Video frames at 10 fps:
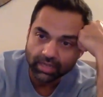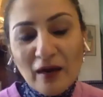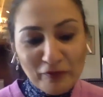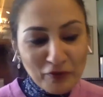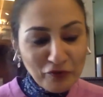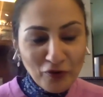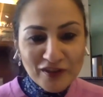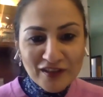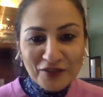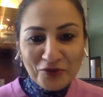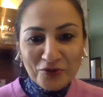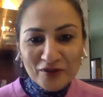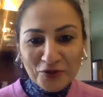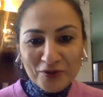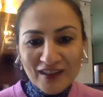I come from the forces that
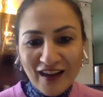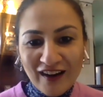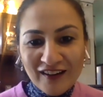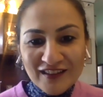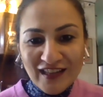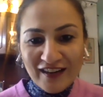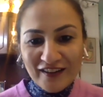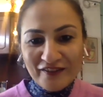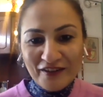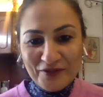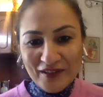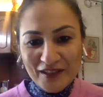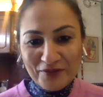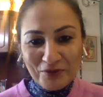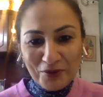totally understand and
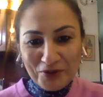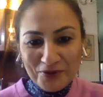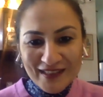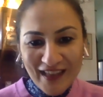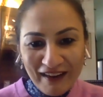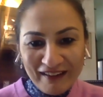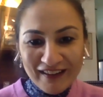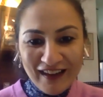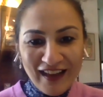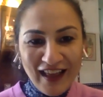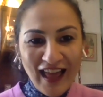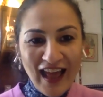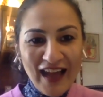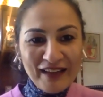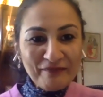resonate with what you're saying.
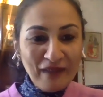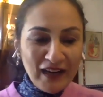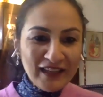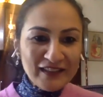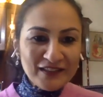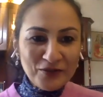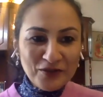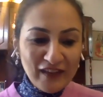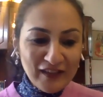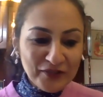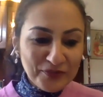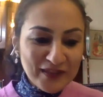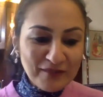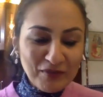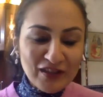And Mahi, it's also very
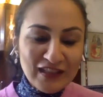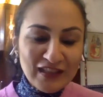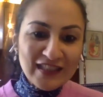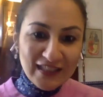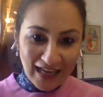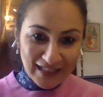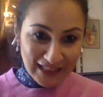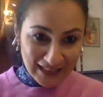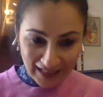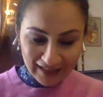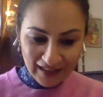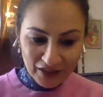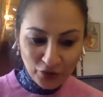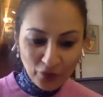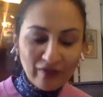interesting because these days, as he said, they're
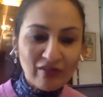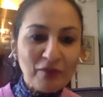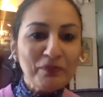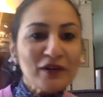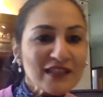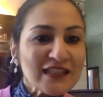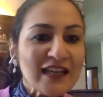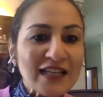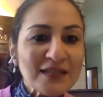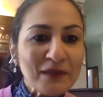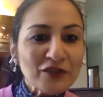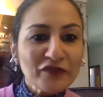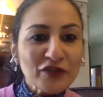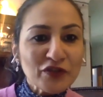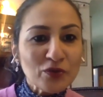showing the personal aspect
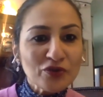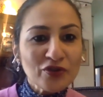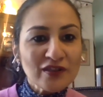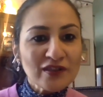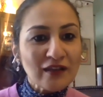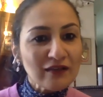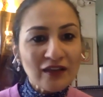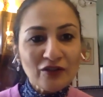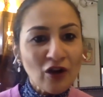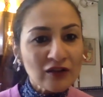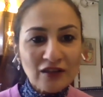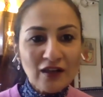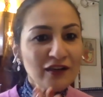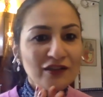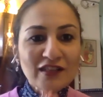of a soldier's thing, not
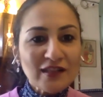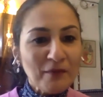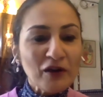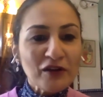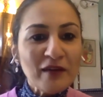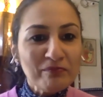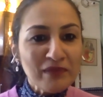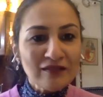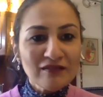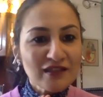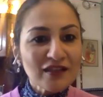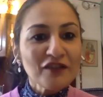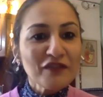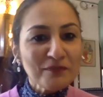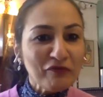just about him being
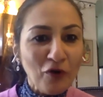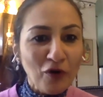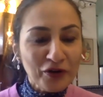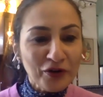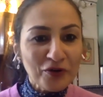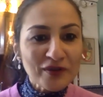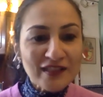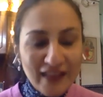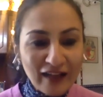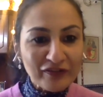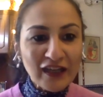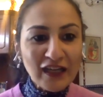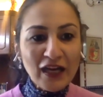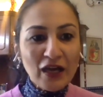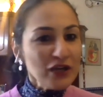service before, self.
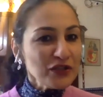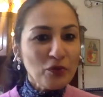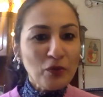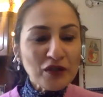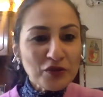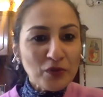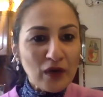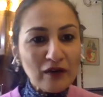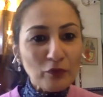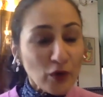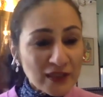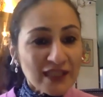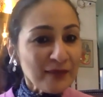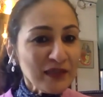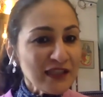So what was
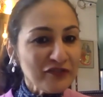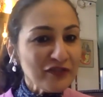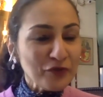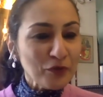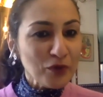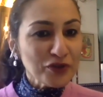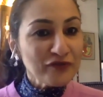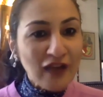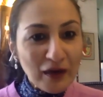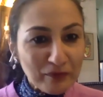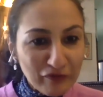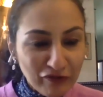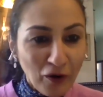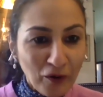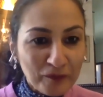it something different from what you've done
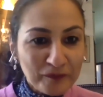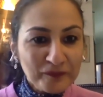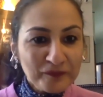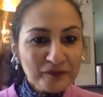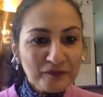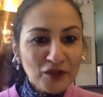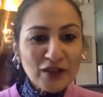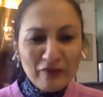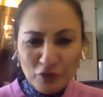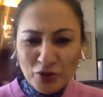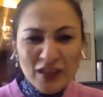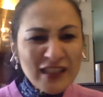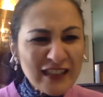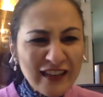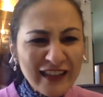before? Because I've usually
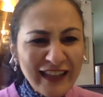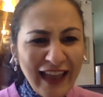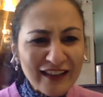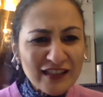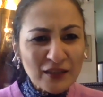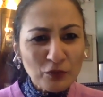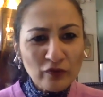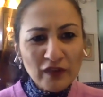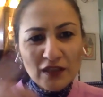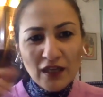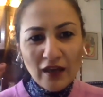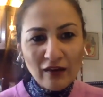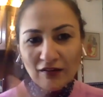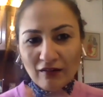seen her in gangster movies like.